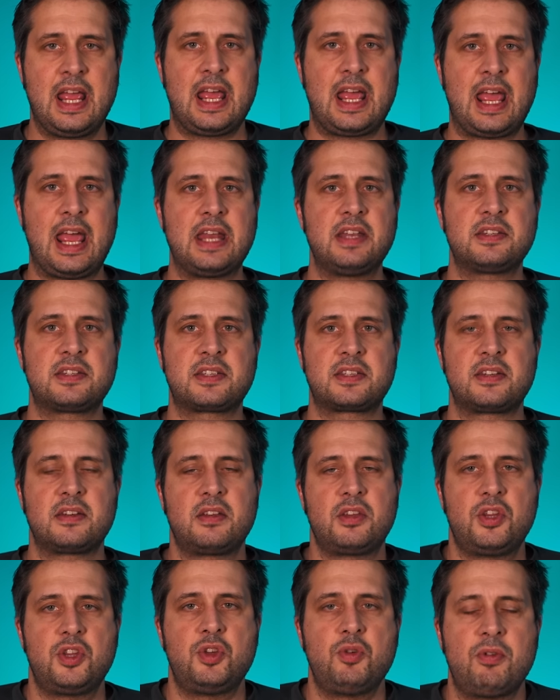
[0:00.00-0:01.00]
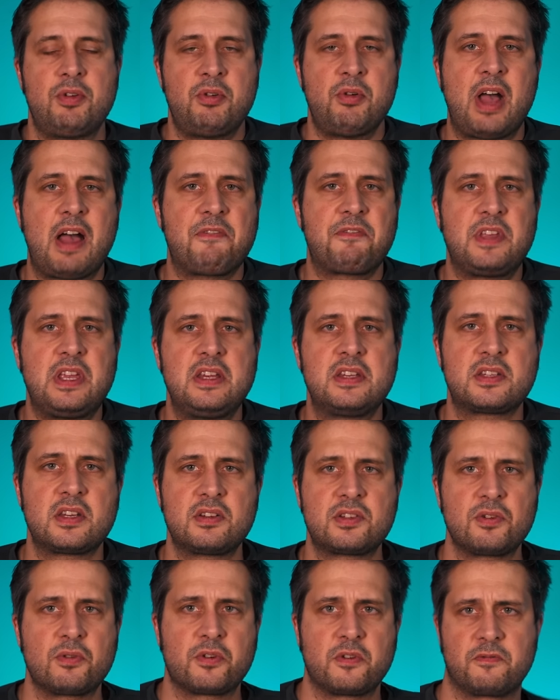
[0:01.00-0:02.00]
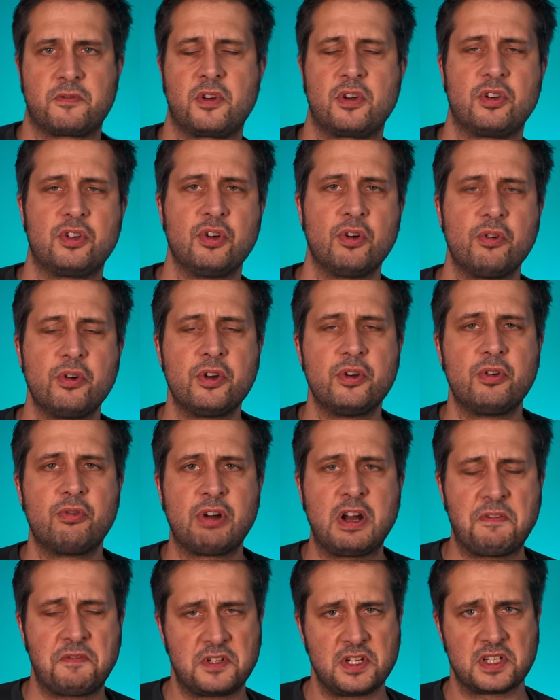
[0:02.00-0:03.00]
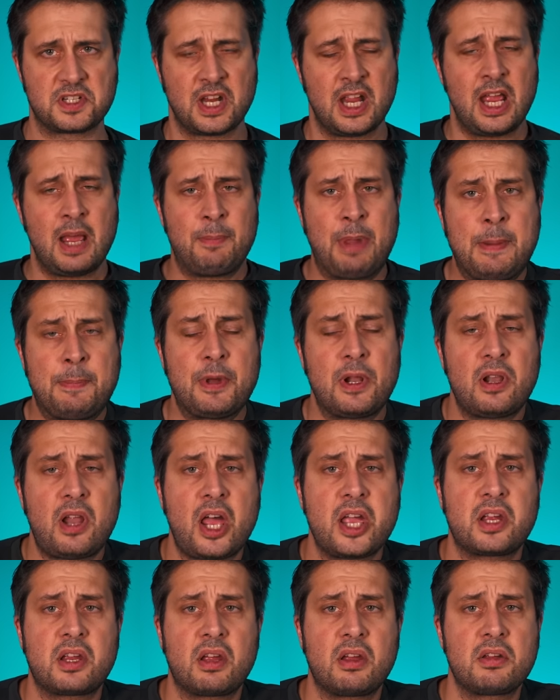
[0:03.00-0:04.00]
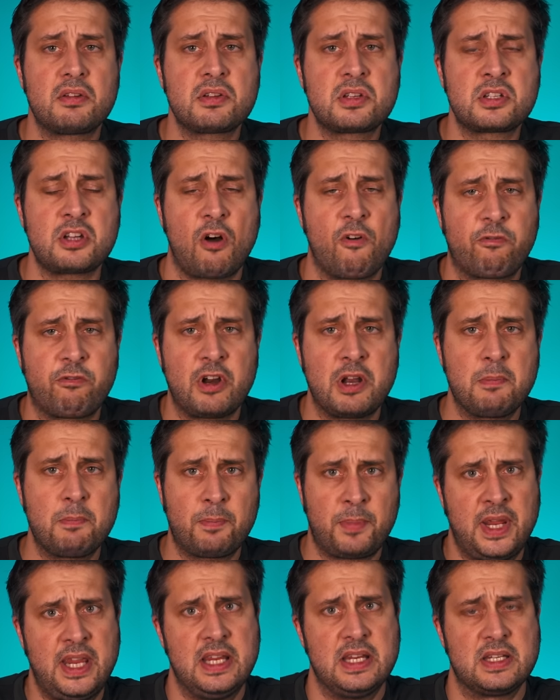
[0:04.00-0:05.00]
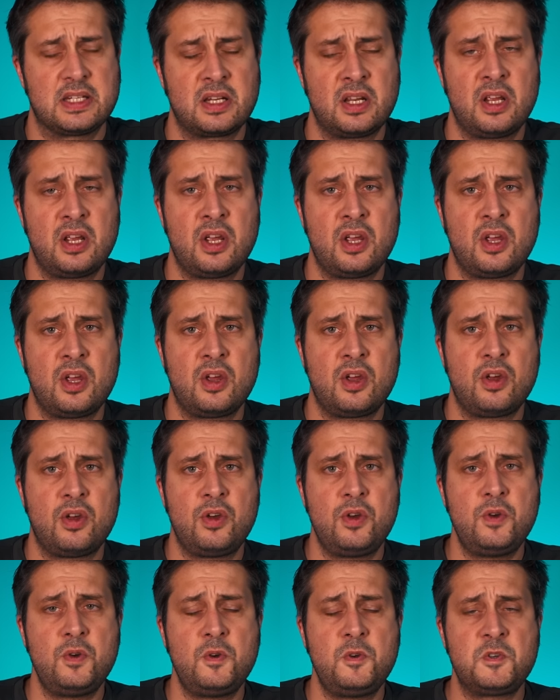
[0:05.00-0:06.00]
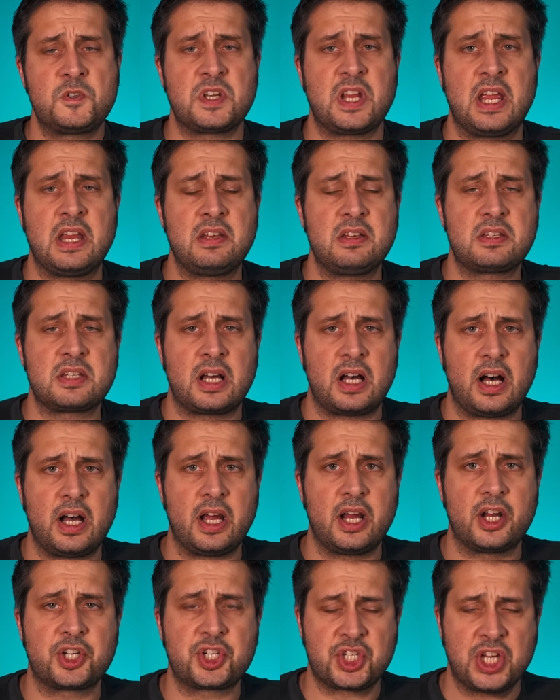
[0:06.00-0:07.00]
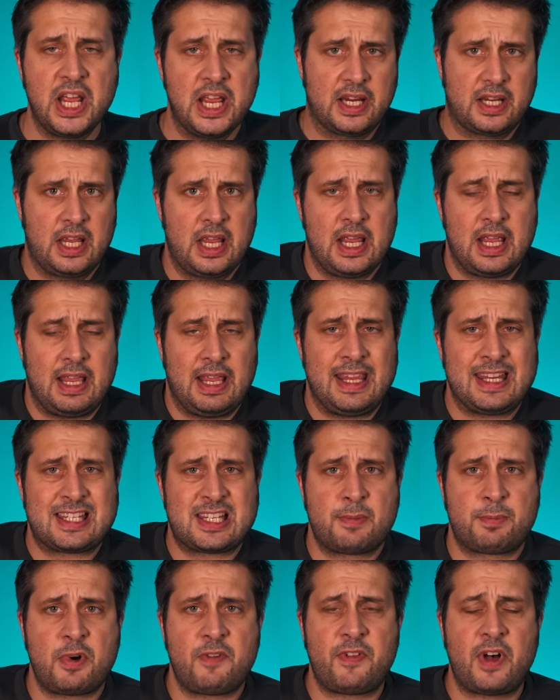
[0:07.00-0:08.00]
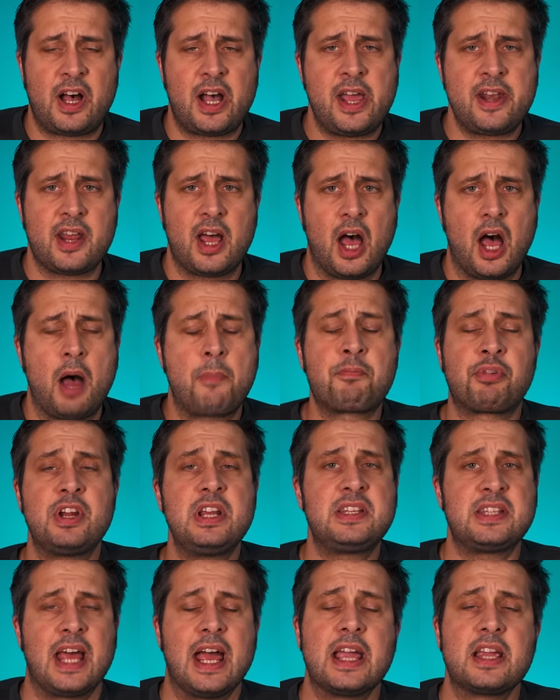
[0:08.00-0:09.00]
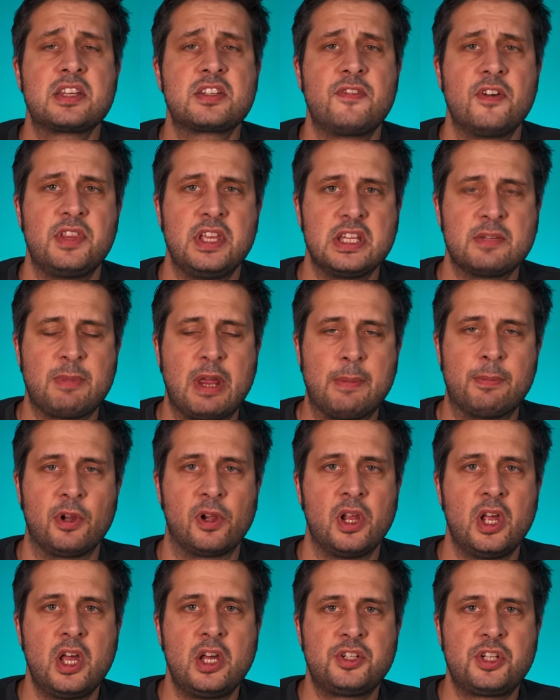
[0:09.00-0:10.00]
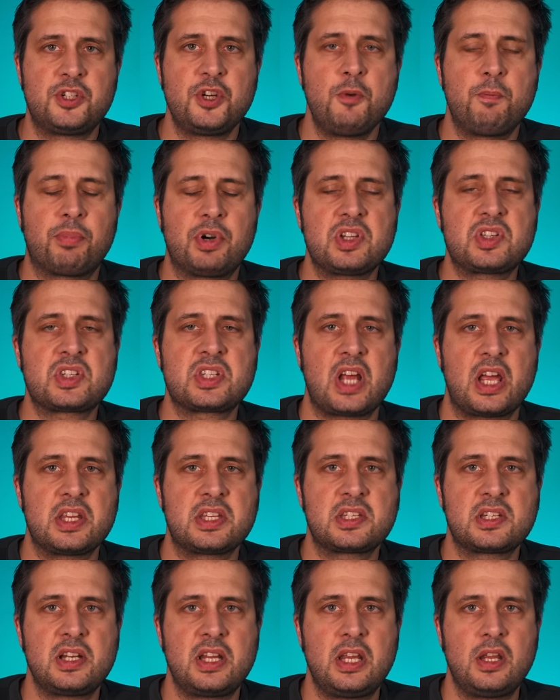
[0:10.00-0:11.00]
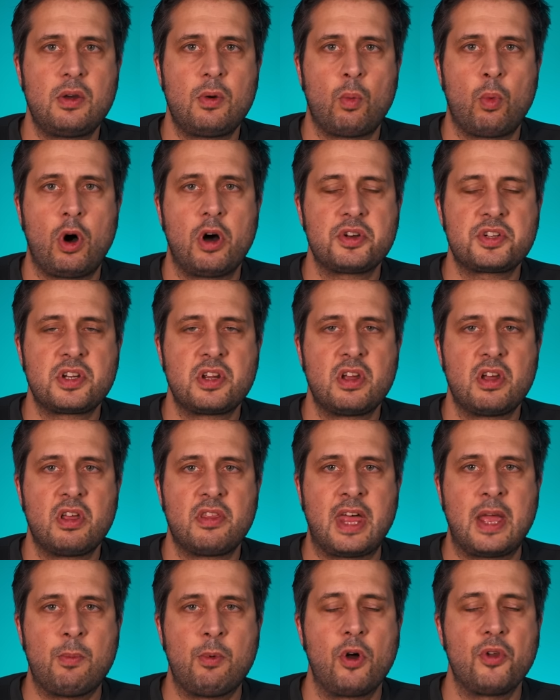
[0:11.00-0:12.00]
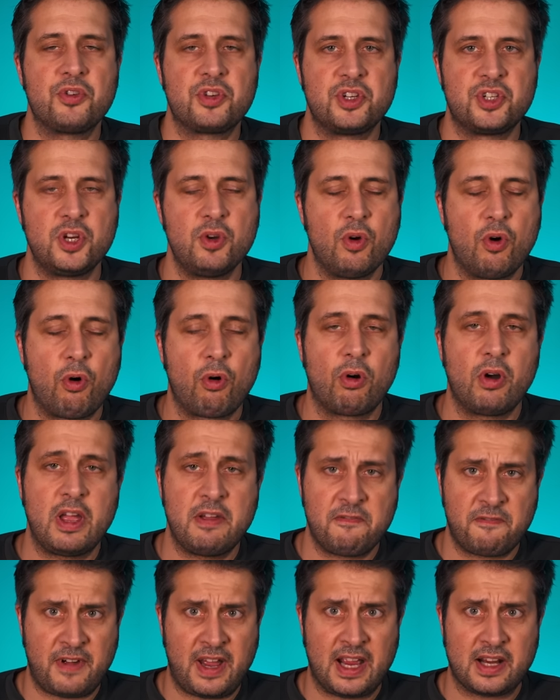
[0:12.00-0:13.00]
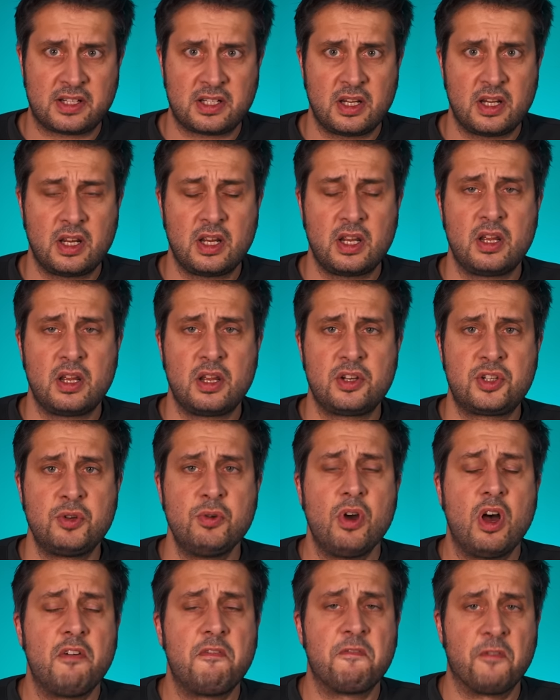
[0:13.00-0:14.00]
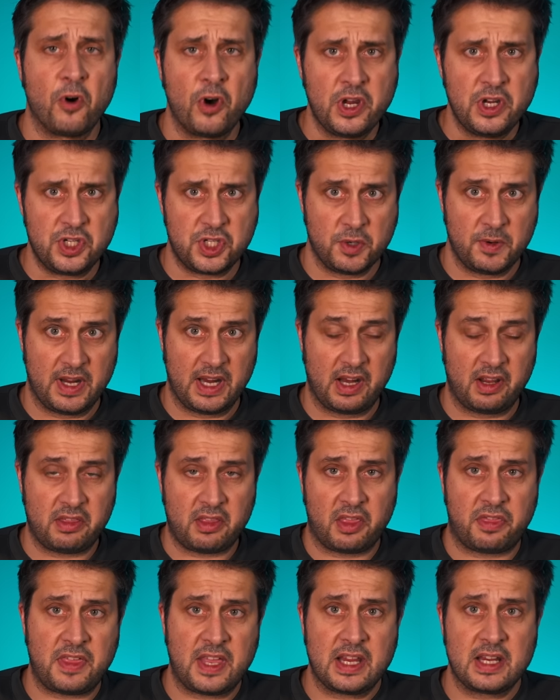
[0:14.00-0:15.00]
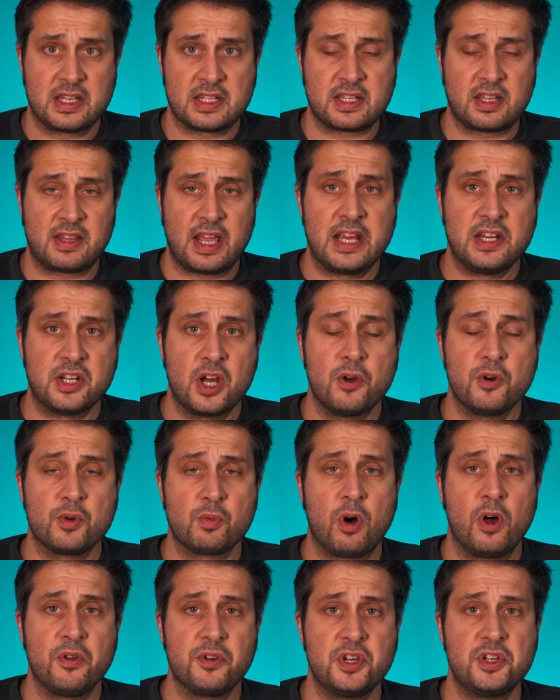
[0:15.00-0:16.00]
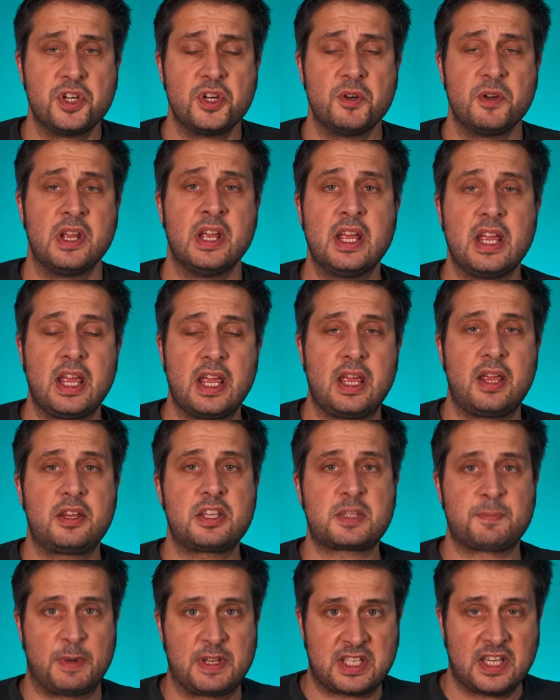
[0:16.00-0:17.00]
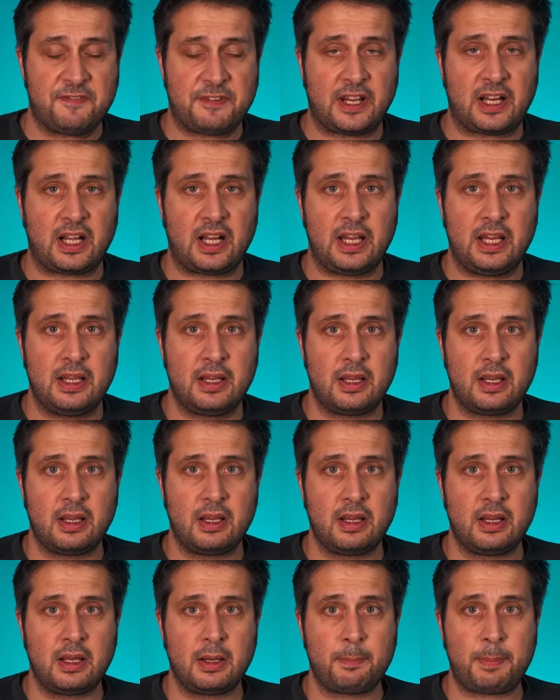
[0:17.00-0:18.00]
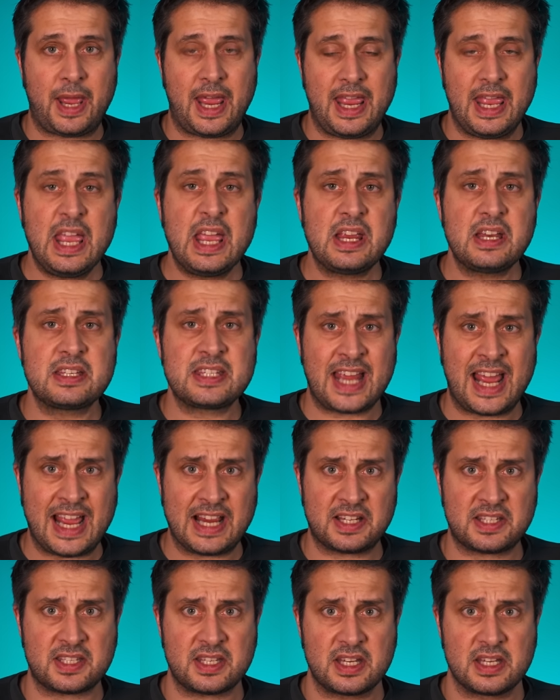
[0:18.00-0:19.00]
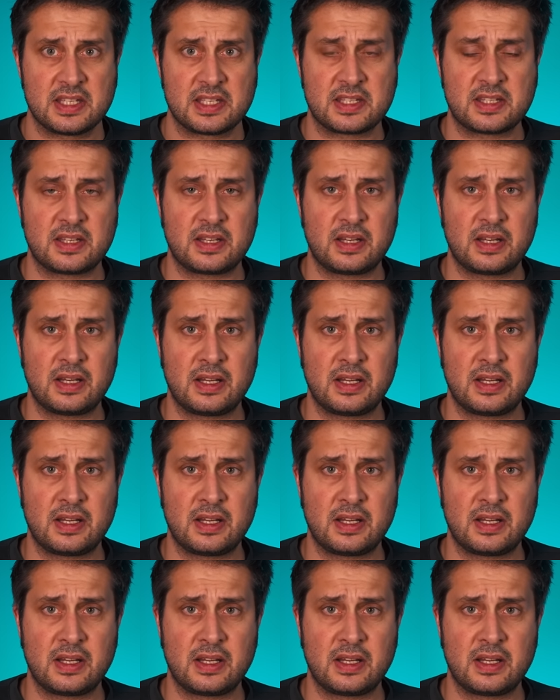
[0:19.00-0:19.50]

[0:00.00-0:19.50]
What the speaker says: Hence, you have these sort of guru grifters, people like Soverign Pete, whose entire shtick is to provide a pretext for these people to do precisely what they want to do, or in fact, to avoid doing the things they don't want to do, specifically paying taxes.